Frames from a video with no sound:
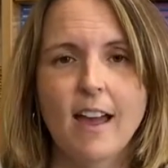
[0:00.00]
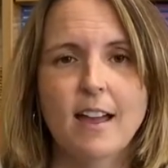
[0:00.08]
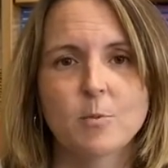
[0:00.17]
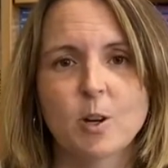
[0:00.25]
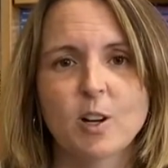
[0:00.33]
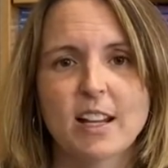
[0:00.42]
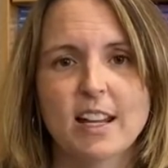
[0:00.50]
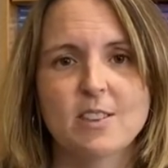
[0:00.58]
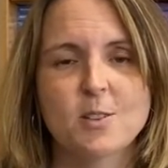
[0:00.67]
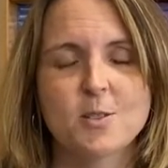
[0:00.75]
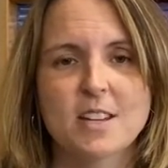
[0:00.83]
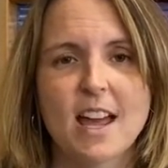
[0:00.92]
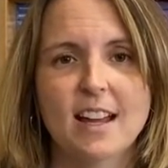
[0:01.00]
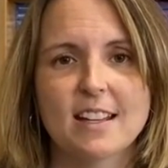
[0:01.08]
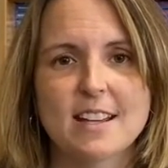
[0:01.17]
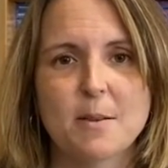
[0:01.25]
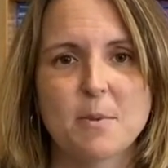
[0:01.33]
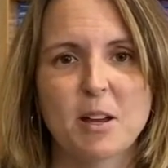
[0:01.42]
and we're going to get those
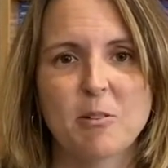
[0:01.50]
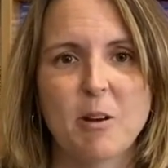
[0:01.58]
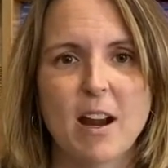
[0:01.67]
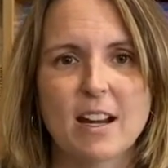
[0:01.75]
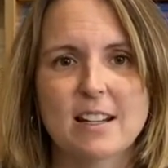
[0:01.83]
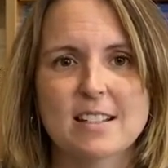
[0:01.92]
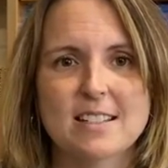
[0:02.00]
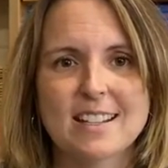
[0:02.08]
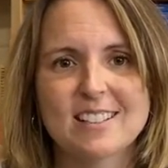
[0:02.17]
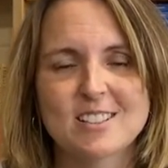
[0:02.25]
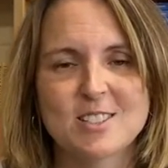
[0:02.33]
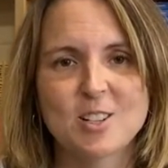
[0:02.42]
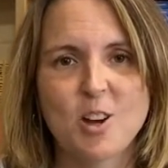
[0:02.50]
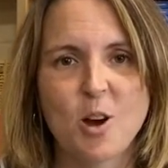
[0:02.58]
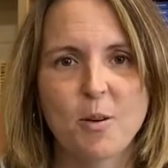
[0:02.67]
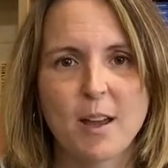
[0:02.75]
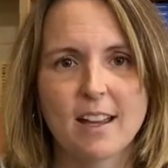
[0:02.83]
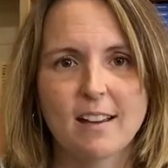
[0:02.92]
academic writing skills
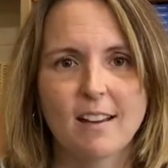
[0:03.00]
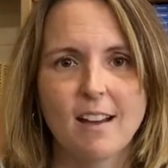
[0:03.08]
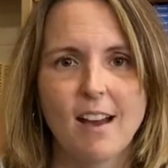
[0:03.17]
going.